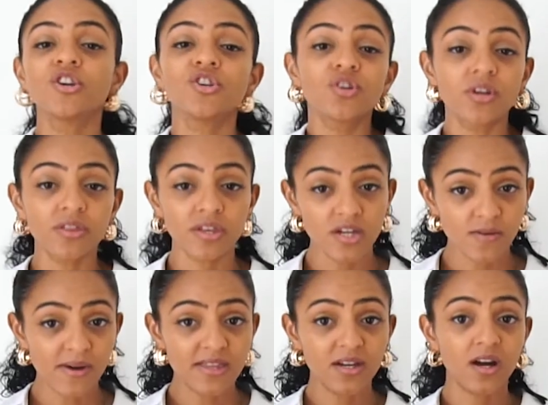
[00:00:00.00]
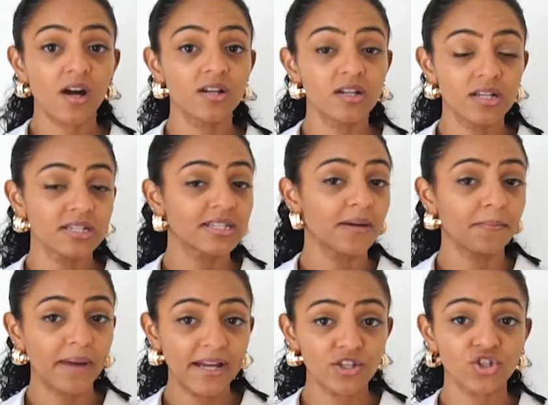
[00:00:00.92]
you can think about the colours that
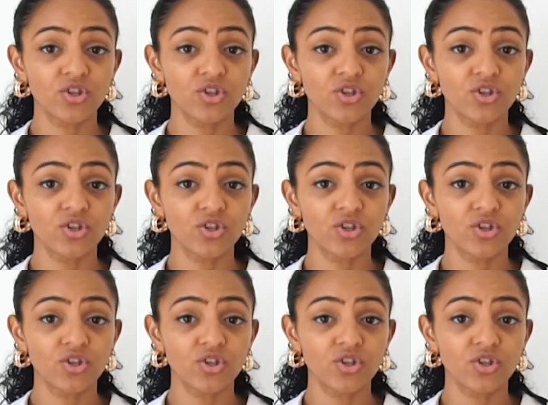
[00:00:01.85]
match,